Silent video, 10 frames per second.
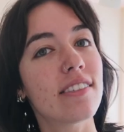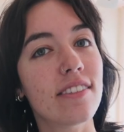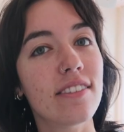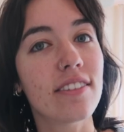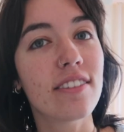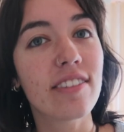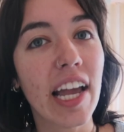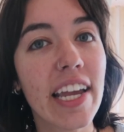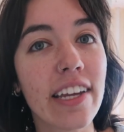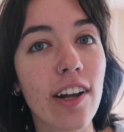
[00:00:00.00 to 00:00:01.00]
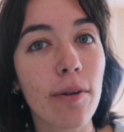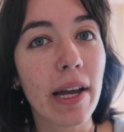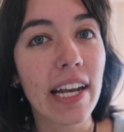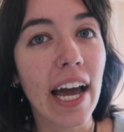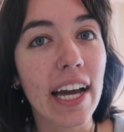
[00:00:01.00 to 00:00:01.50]
stain on
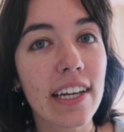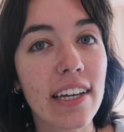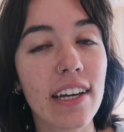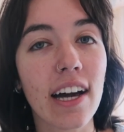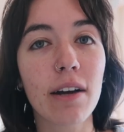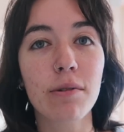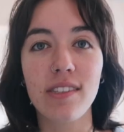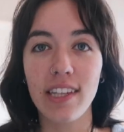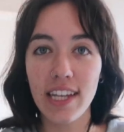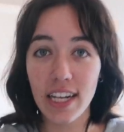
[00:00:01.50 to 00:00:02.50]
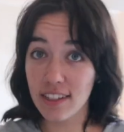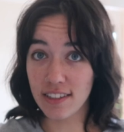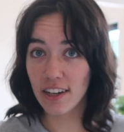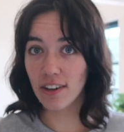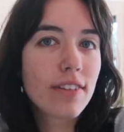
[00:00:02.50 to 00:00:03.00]
my neck. I was eating
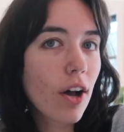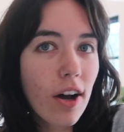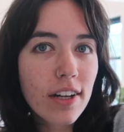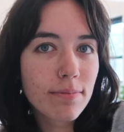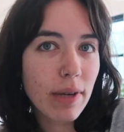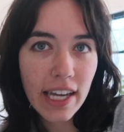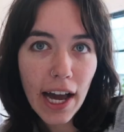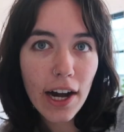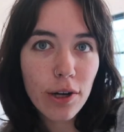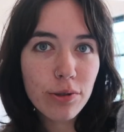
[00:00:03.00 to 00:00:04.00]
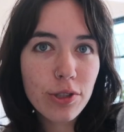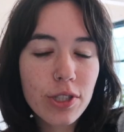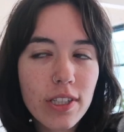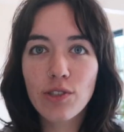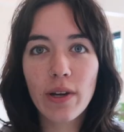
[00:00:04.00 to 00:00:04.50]
dinner on my
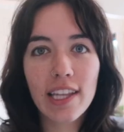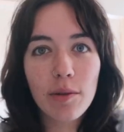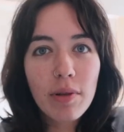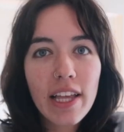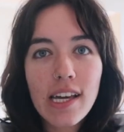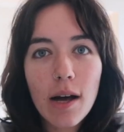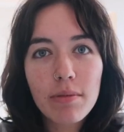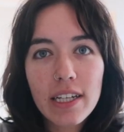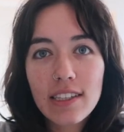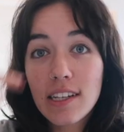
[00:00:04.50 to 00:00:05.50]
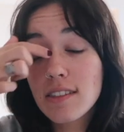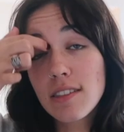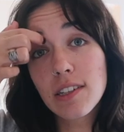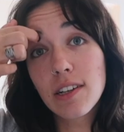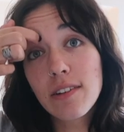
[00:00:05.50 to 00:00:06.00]
couch, and so I had the plate up like
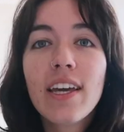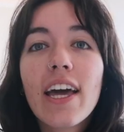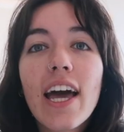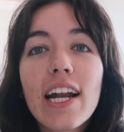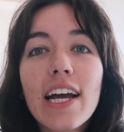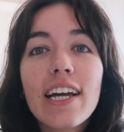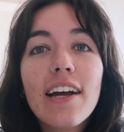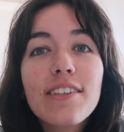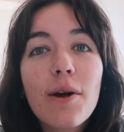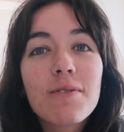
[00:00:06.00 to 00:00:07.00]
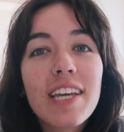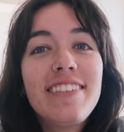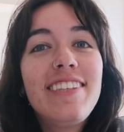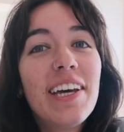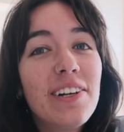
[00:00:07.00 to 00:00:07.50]
this, you know? And I guess I was
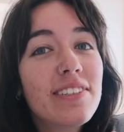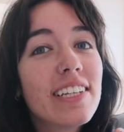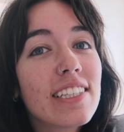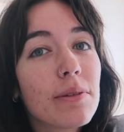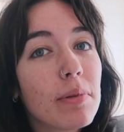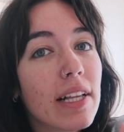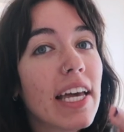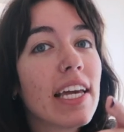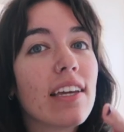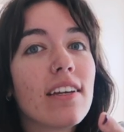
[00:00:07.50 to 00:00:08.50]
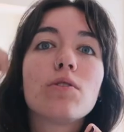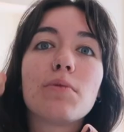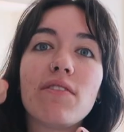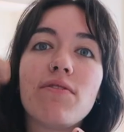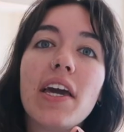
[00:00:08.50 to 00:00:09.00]
like tilting the plate toward
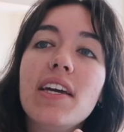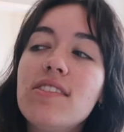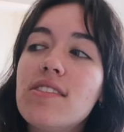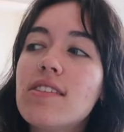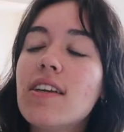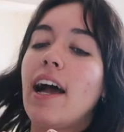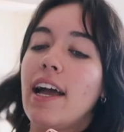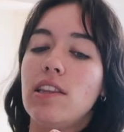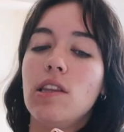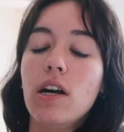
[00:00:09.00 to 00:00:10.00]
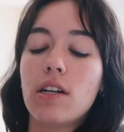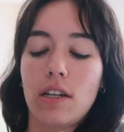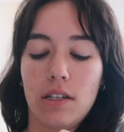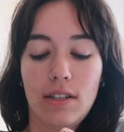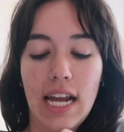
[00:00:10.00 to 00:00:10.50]
my face. I look
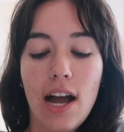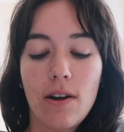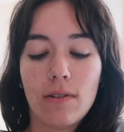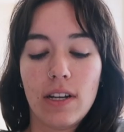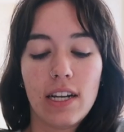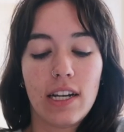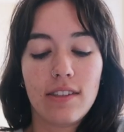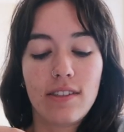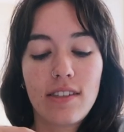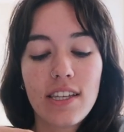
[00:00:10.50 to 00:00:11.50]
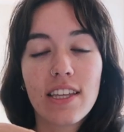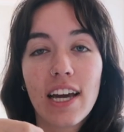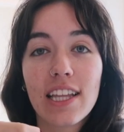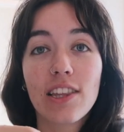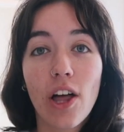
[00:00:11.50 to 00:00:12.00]
down and I see
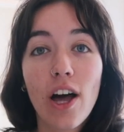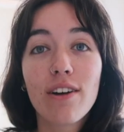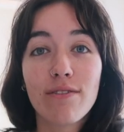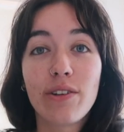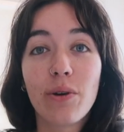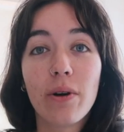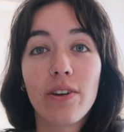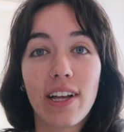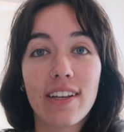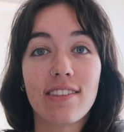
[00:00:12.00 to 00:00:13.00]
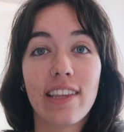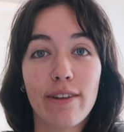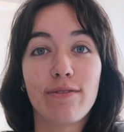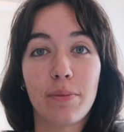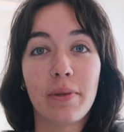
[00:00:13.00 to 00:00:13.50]
that a lot of the oil has
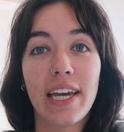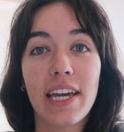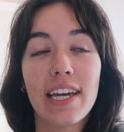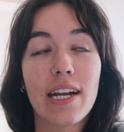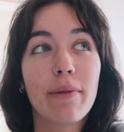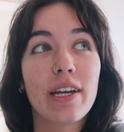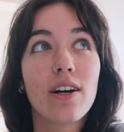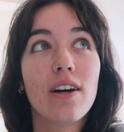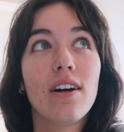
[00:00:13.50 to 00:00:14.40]
left the plate, and I'm like,